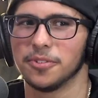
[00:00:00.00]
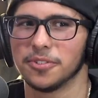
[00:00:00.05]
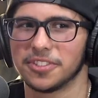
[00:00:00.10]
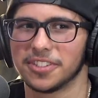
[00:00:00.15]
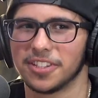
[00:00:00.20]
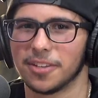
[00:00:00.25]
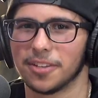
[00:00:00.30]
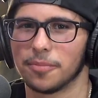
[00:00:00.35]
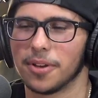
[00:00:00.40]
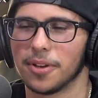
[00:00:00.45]

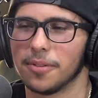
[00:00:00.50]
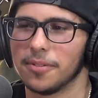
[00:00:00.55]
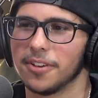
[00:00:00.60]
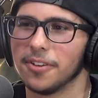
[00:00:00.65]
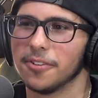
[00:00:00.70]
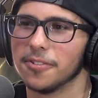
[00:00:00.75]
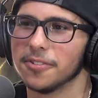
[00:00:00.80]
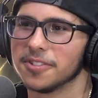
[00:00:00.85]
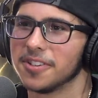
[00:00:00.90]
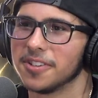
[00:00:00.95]
that probably
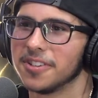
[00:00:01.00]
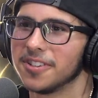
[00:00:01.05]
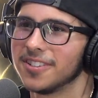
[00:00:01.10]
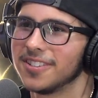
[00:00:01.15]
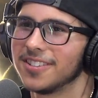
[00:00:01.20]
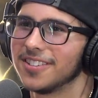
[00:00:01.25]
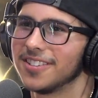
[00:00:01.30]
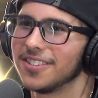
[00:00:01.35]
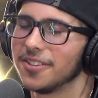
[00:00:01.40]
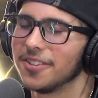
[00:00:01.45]
goes on
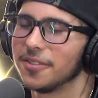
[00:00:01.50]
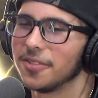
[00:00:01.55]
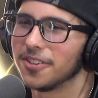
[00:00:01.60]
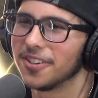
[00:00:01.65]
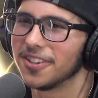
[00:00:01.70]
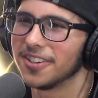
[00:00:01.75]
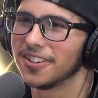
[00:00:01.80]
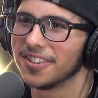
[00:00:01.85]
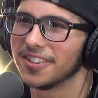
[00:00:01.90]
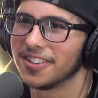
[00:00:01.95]

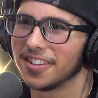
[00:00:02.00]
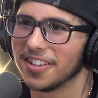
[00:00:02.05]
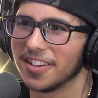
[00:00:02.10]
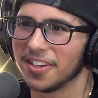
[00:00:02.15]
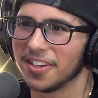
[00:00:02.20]
Earth. Like, oh,